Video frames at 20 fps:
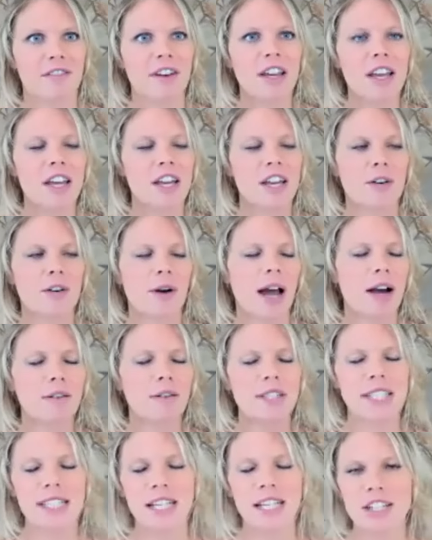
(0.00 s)
how did
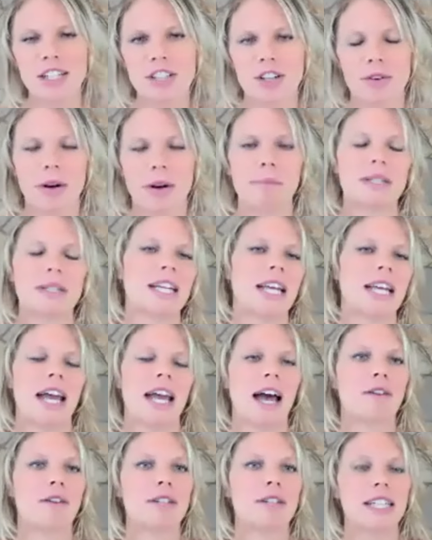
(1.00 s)
I show up today? How
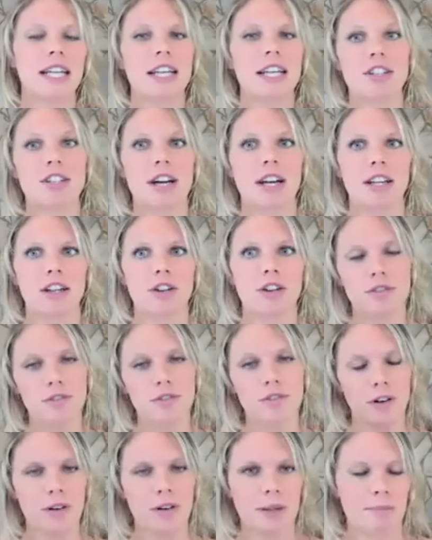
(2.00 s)
did I try to grow
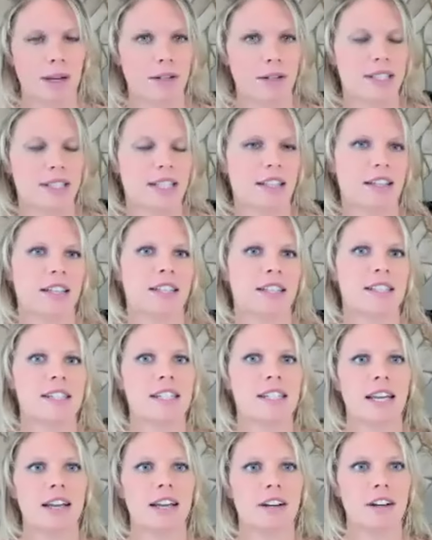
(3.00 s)
in my resilience today?
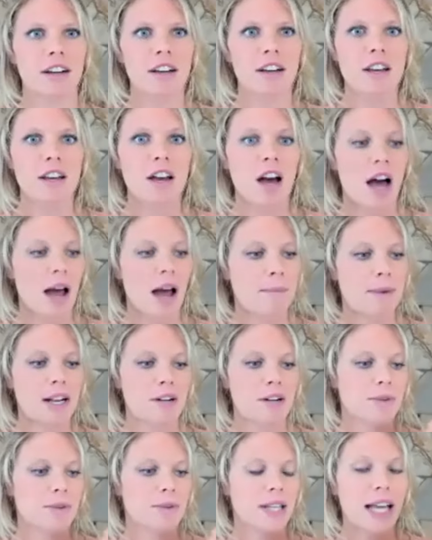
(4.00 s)
Or I made a
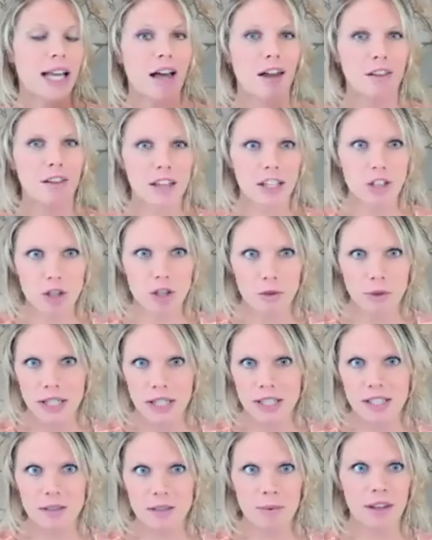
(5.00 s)
really healthy
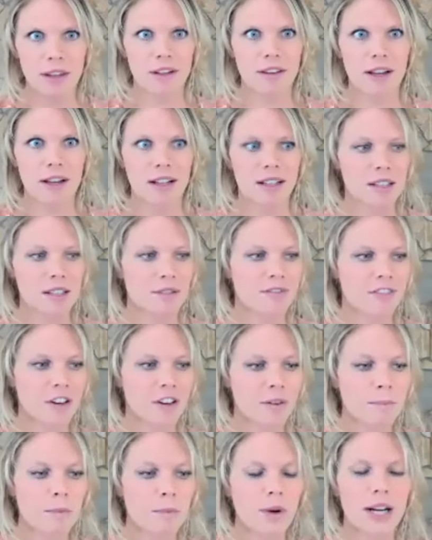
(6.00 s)
choice, whether that's
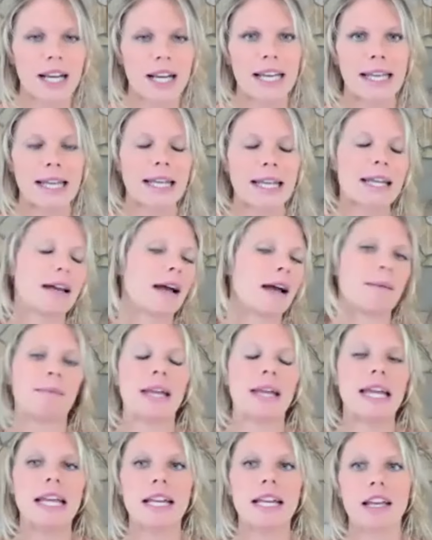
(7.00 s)
from what I'm
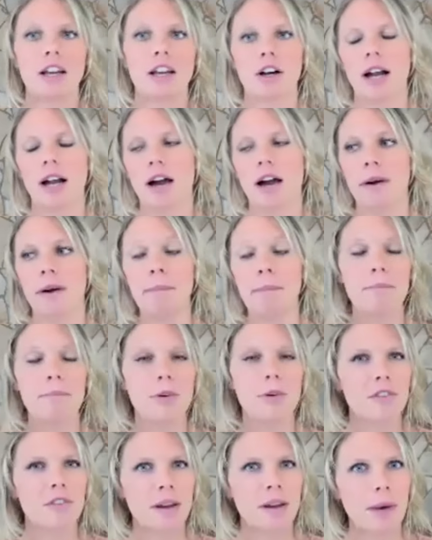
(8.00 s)
eating, or how I'm
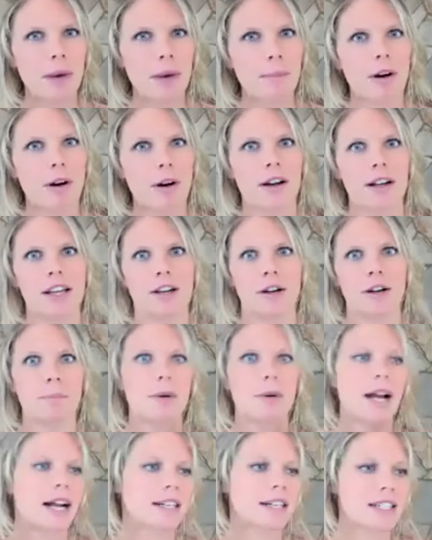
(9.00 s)
moving my body, or
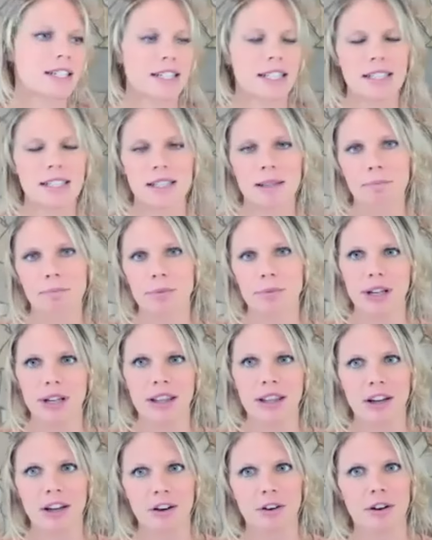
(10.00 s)
practicing some
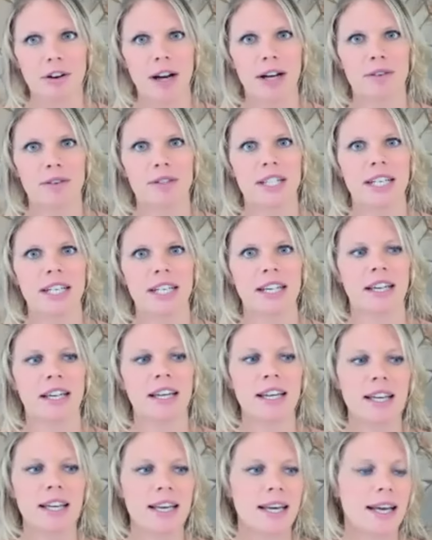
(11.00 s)
breathing or grounding,
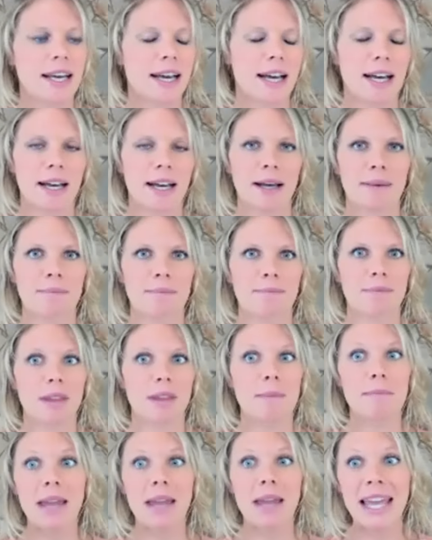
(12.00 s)

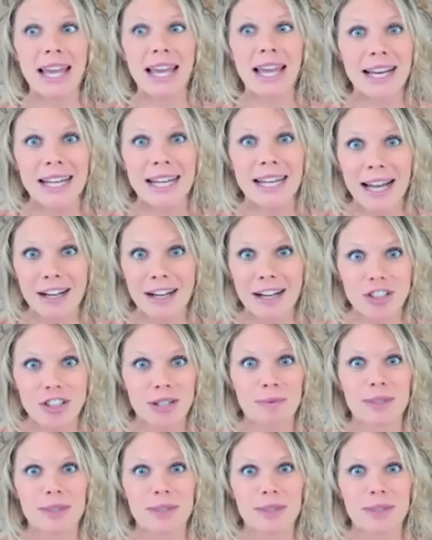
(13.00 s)
making a connection with